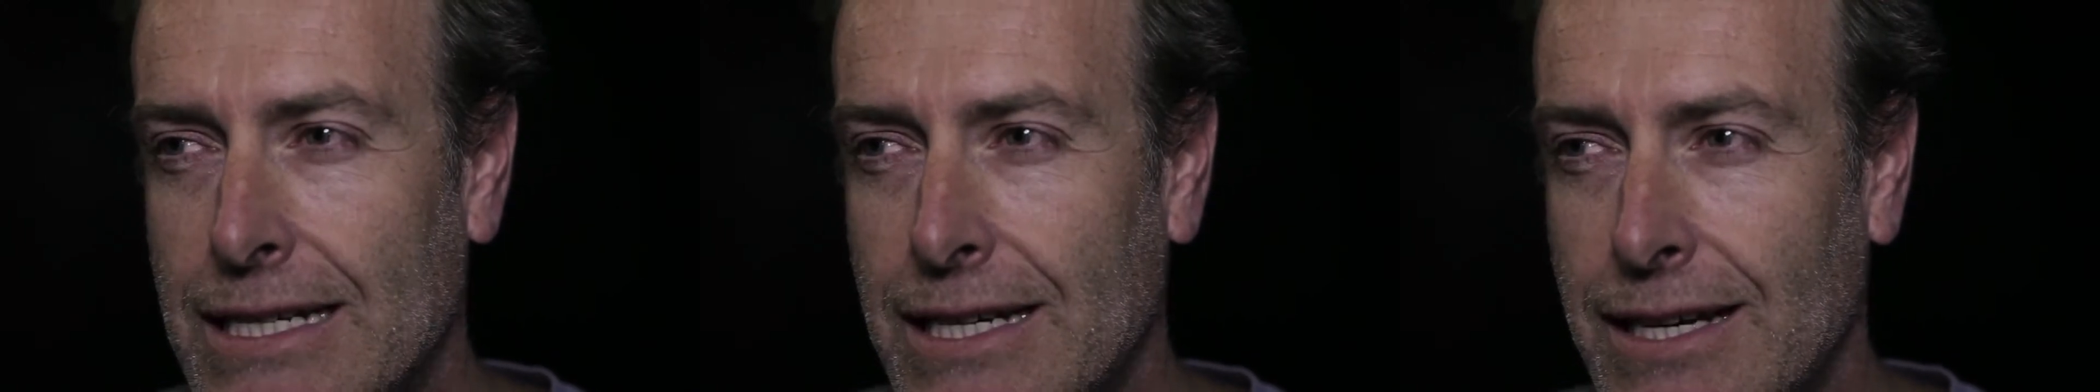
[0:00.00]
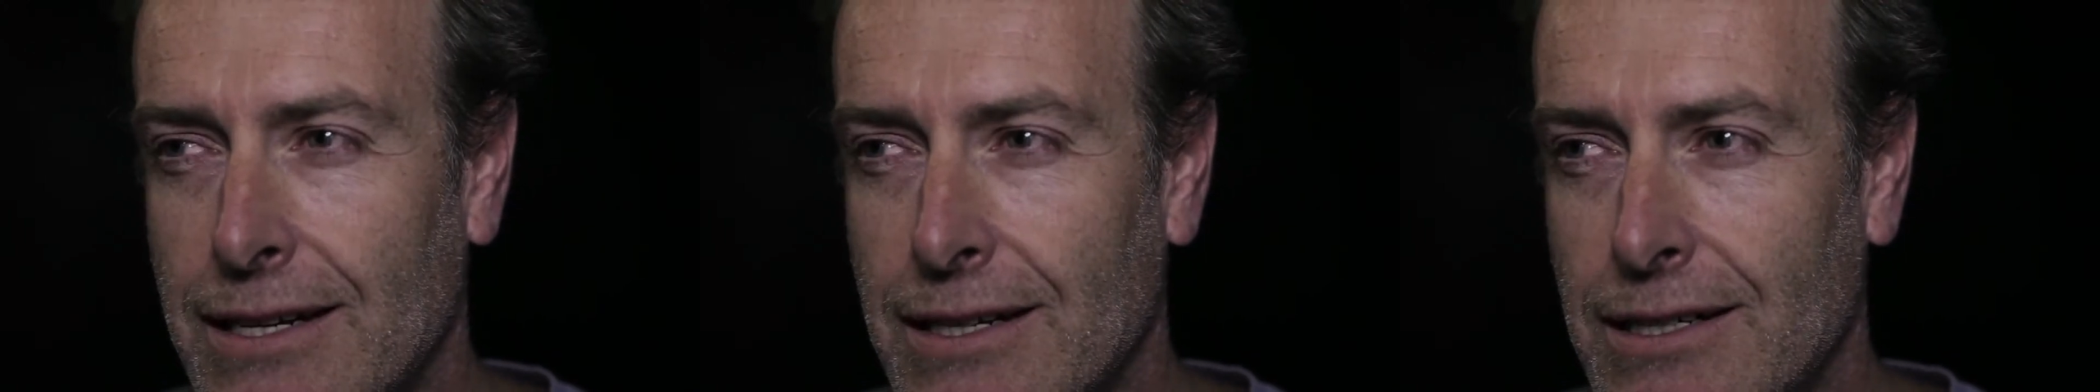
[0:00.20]

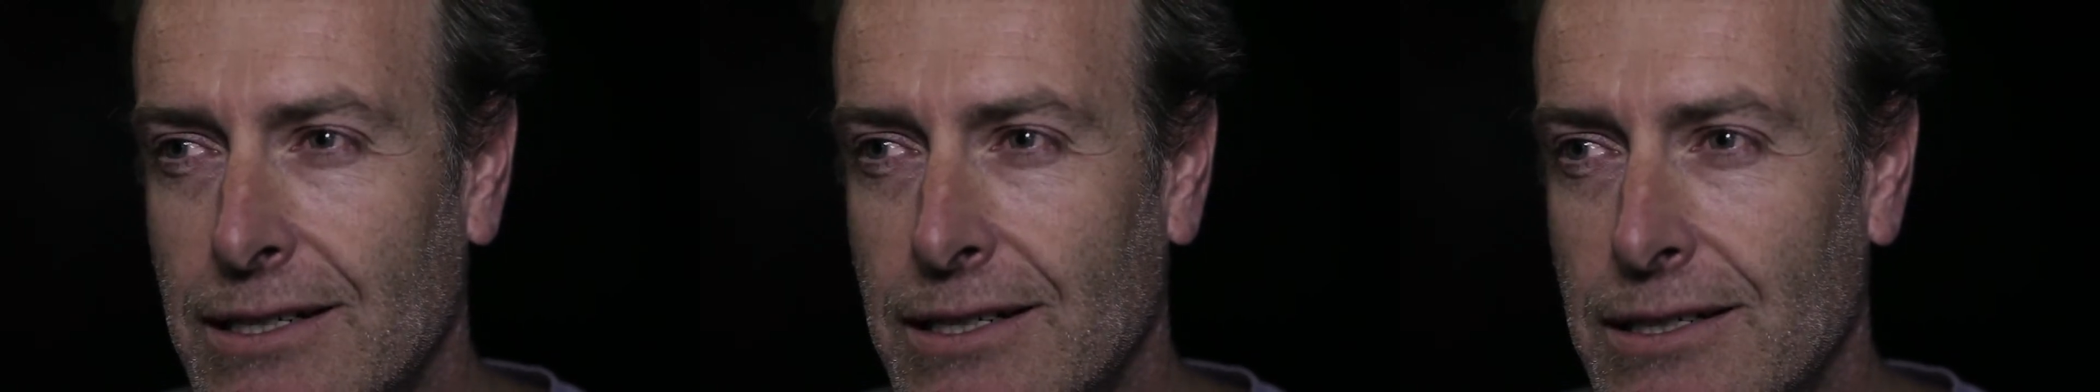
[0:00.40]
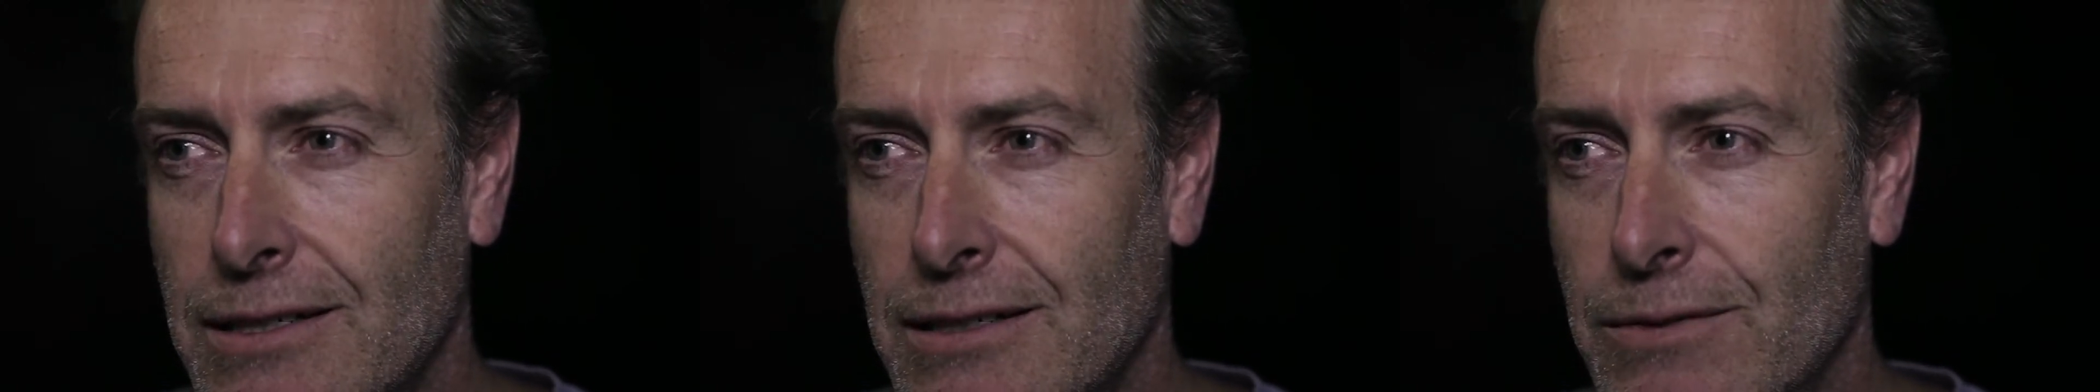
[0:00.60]

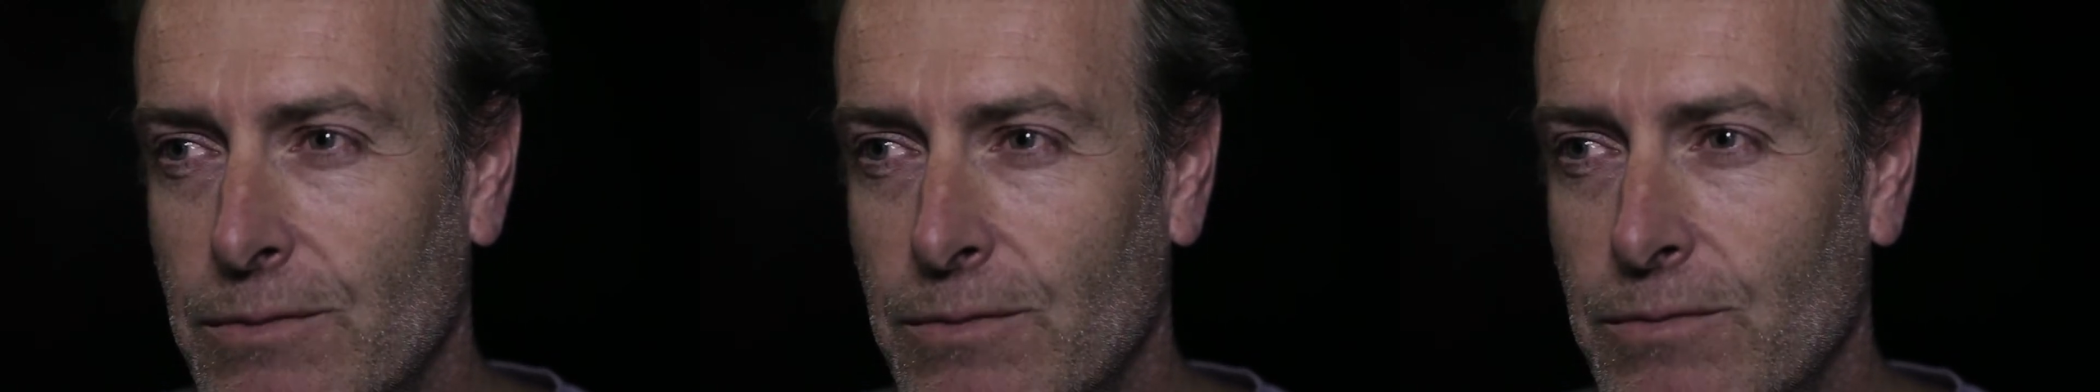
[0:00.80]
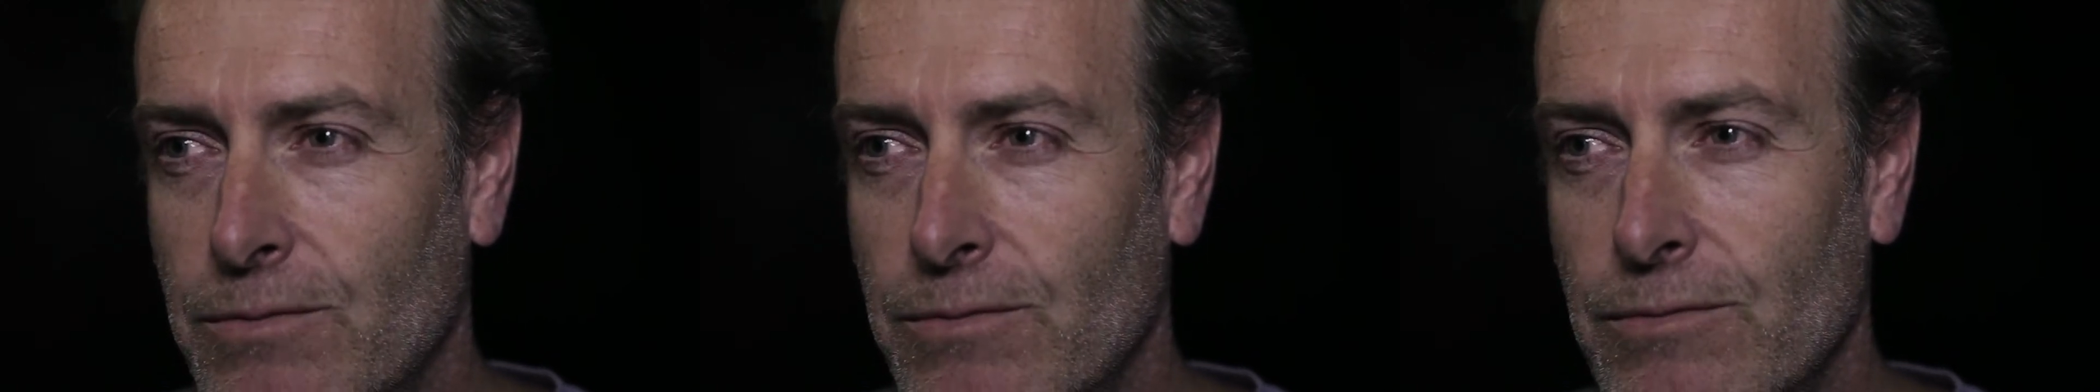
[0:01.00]

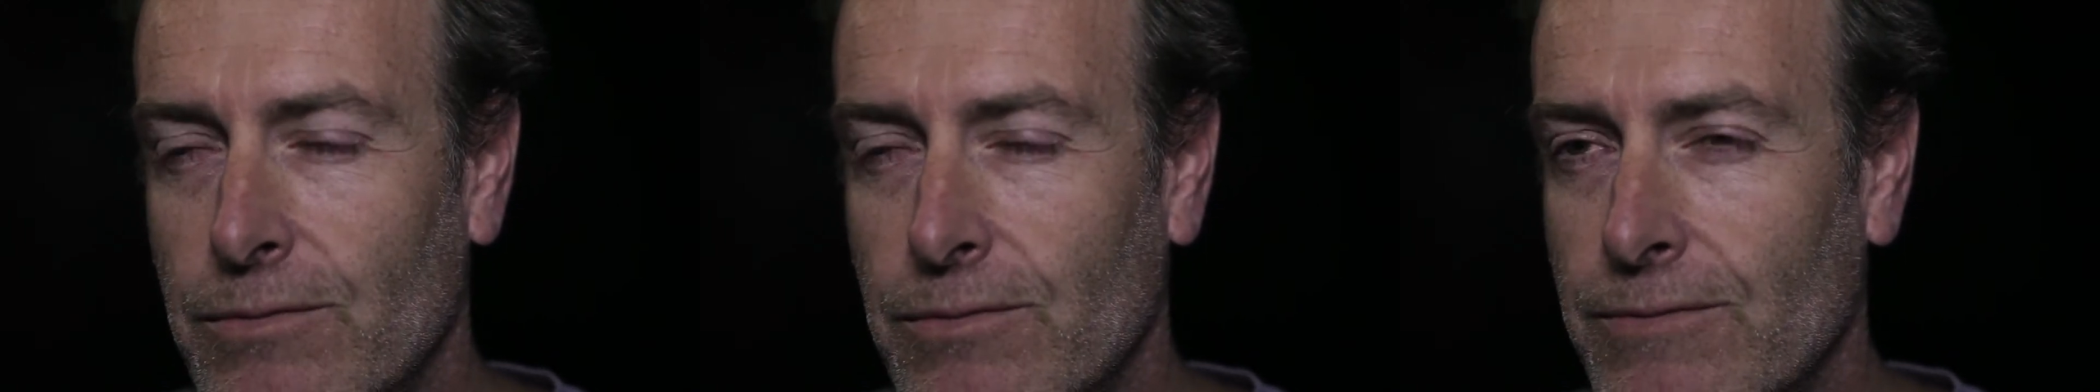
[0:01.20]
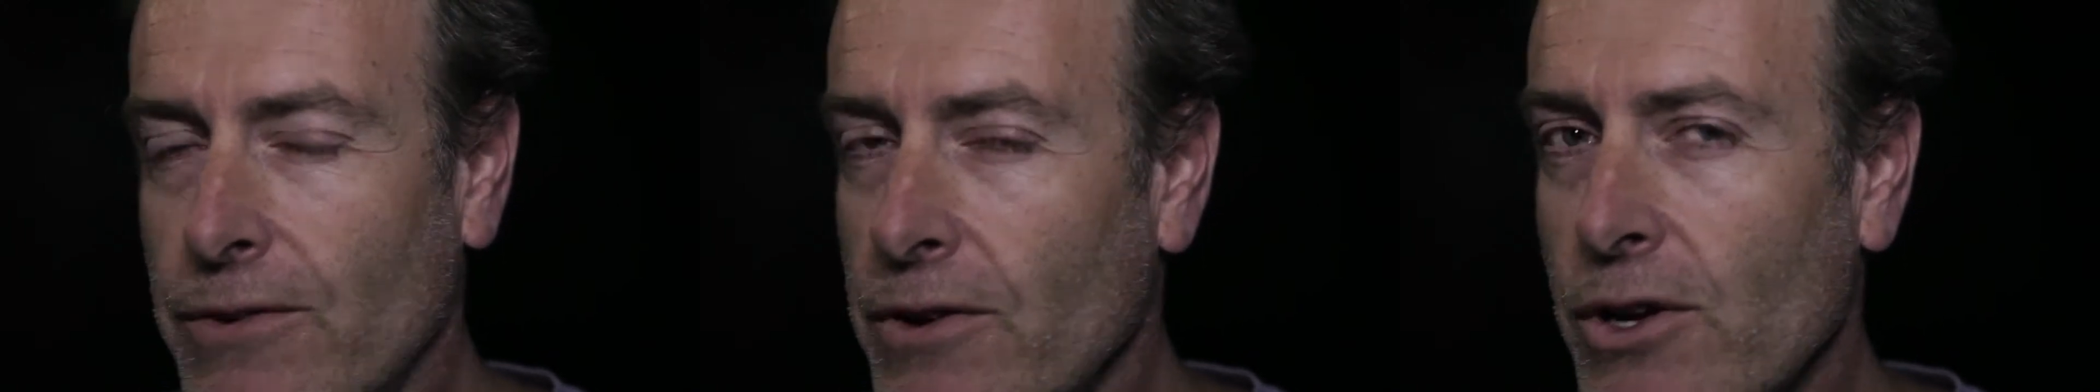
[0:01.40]

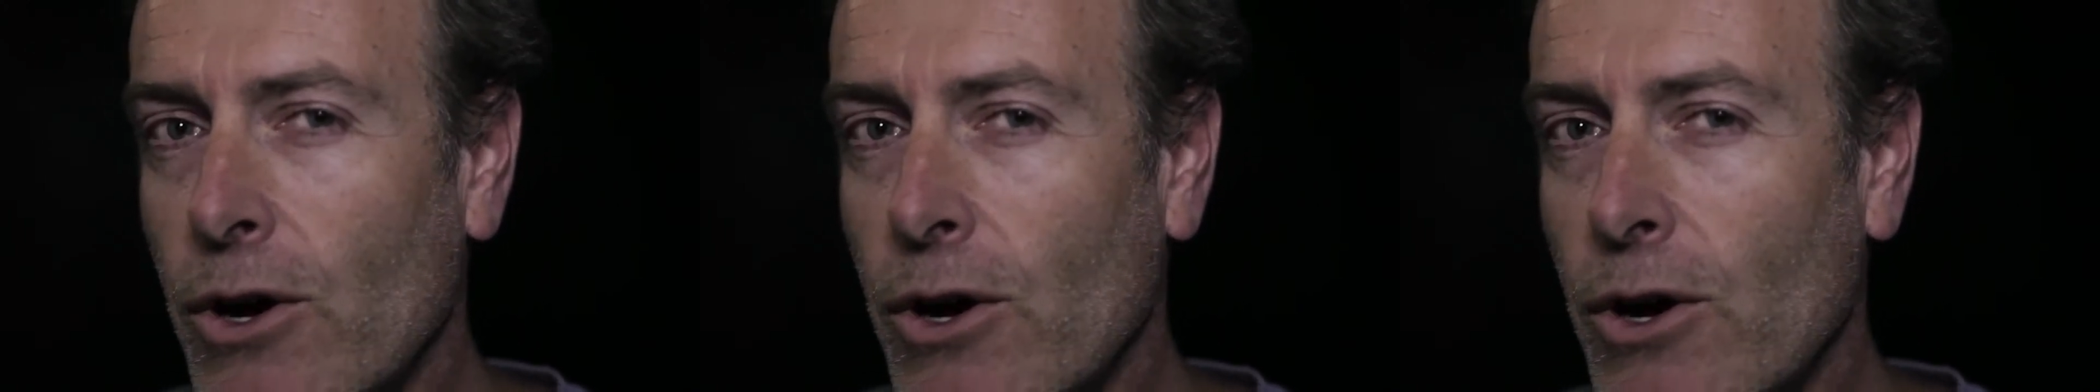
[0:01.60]
very